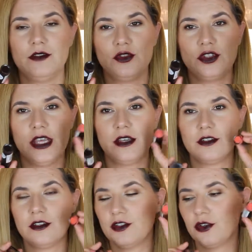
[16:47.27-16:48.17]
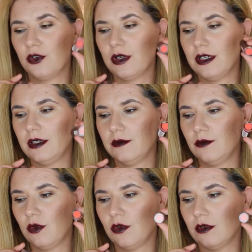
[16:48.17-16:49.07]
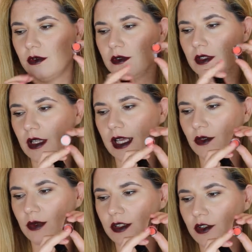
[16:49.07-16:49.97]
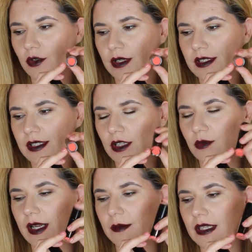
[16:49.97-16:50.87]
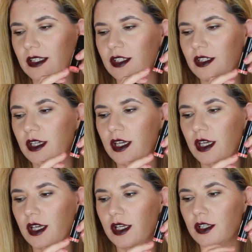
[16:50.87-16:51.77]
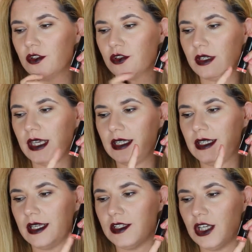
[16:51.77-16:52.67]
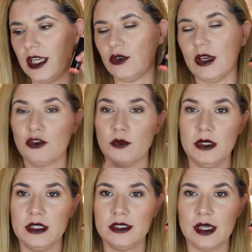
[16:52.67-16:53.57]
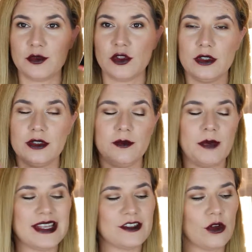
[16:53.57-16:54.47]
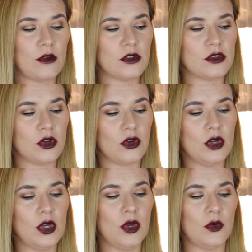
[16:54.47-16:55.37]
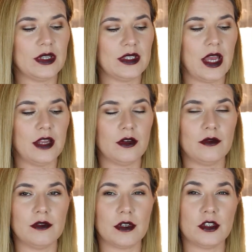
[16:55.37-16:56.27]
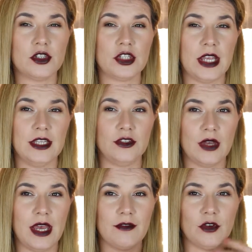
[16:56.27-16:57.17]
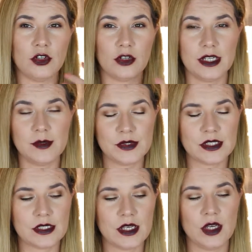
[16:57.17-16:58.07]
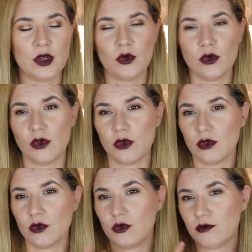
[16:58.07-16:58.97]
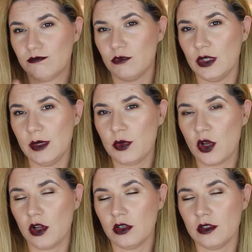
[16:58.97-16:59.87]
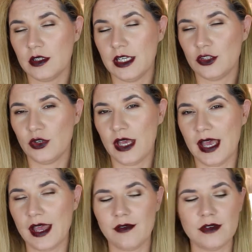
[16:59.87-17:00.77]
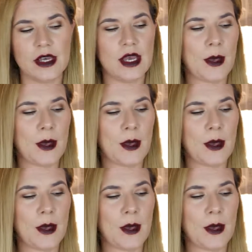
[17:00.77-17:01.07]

To sh show you a little more the light one, so you understand what I mean. So to get that shade you have to build it up. So it depends also what kind of shade you have on your lips or lip color that you have.